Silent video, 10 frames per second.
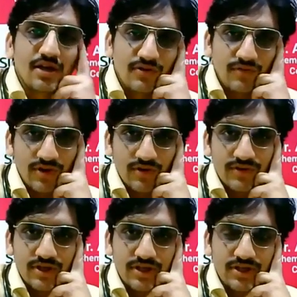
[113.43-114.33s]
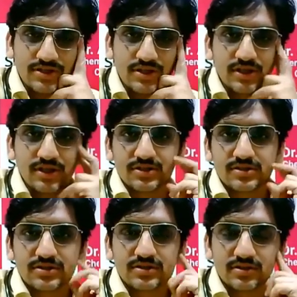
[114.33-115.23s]
One of the reason is
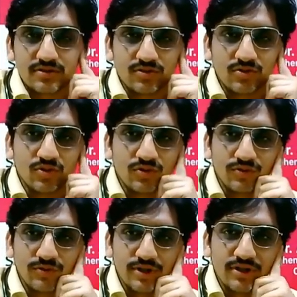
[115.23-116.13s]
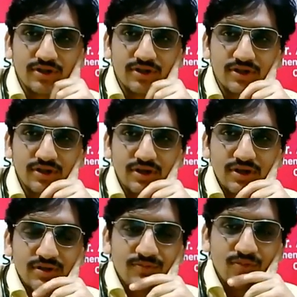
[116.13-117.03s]
to do with the
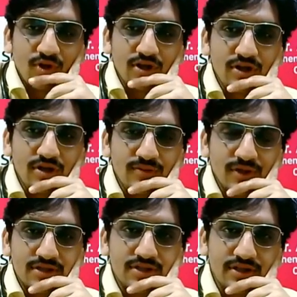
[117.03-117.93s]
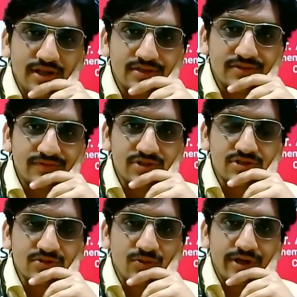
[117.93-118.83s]
body mass index, which is
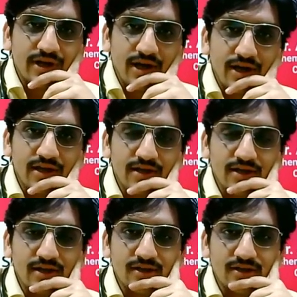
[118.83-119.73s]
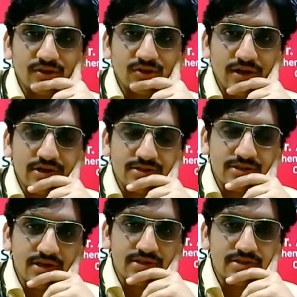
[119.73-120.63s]
quite high in United
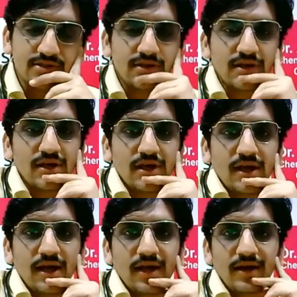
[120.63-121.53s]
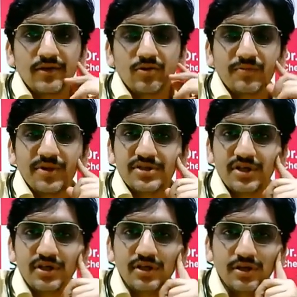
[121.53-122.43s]
States, and
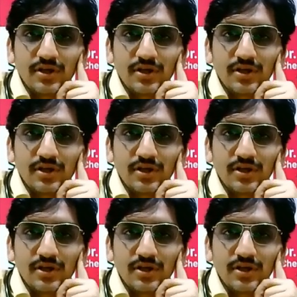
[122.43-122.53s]
obesity,